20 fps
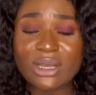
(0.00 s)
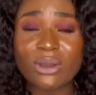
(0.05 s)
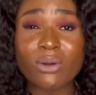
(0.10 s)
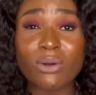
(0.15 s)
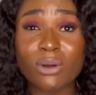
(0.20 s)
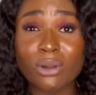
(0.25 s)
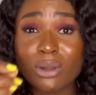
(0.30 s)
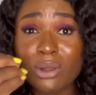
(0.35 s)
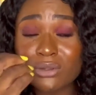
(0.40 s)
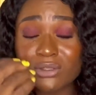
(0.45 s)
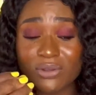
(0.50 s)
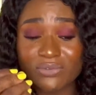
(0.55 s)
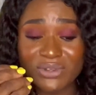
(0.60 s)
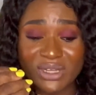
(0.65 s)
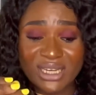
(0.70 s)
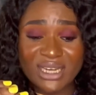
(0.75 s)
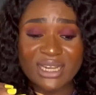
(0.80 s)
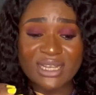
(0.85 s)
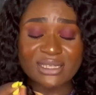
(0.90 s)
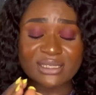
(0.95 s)
colors of the
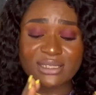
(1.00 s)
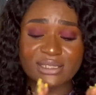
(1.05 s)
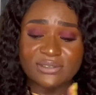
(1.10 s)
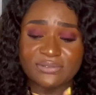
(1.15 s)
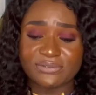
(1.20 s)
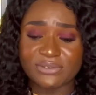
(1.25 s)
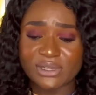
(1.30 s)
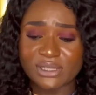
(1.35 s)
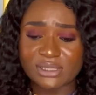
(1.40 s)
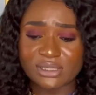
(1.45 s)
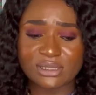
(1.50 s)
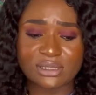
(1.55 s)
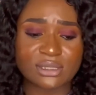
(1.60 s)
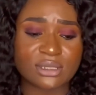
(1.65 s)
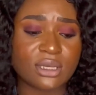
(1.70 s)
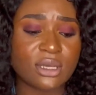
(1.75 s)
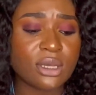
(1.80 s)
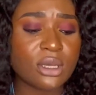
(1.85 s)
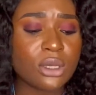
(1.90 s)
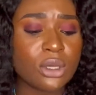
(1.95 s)
lace differs.
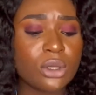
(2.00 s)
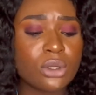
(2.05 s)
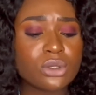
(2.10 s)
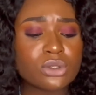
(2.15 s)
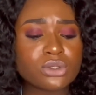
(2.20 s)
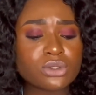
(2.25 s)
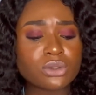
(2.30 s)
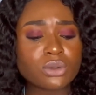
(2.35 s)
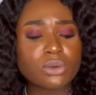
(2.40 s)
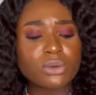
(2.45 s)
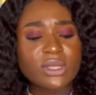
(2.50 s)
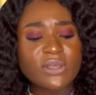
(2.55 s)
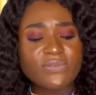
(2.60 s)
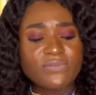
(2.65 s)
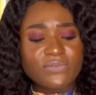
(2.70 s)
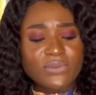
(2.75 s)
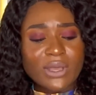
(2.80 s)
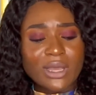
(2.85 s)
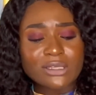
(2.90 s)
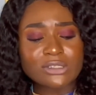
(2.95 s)
So if
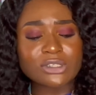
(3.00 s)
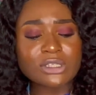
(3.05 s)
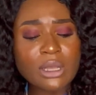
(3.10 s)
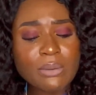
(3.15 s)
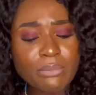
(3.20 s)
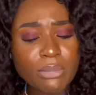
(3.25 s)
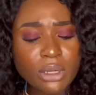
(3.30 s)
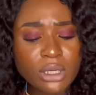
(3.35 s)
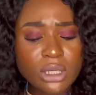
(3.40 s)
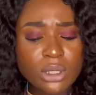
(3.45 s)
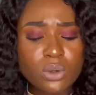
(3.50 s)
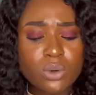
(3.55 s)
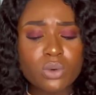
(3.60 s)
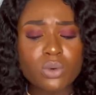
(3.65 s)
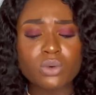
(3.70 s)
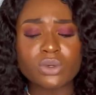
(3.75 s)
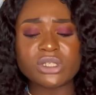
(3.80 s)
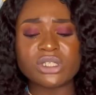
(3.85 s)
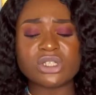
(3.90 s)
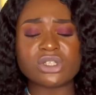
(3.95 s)
you are somebody who
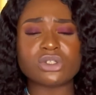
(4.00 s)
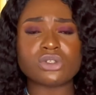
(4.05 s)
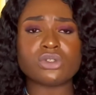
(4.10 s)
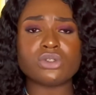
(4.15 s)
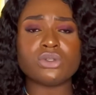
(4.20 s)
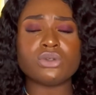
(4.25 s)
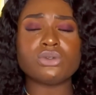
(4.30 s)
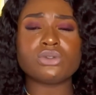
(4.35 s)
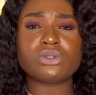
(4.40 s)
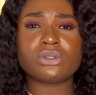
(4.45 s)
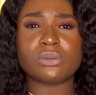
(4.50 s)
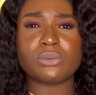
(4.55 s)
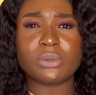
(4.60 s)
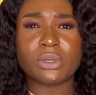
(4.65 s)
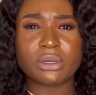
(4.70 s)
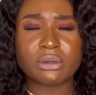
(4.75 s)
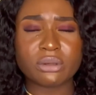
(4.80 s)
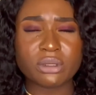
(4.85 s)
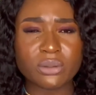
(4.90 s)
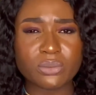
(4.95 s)
is new to
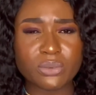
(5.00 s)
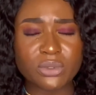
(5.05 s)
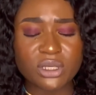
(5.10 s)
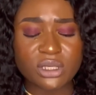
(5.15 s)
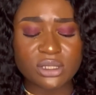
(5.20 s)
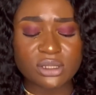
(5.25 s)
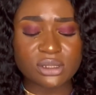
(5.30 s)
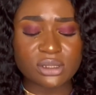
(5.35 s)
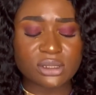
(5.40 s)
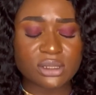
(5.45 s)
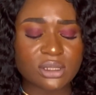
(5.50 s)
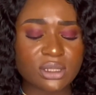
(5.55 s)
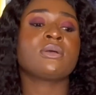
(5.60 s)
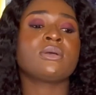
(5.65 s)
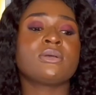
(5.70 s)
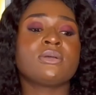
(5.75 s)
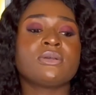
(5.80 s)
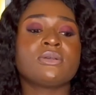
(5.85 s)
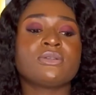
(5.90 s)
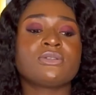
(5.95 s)
wearing wigs,
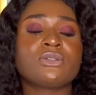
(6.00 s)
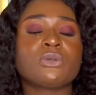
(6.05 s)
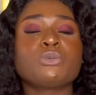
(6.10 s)
so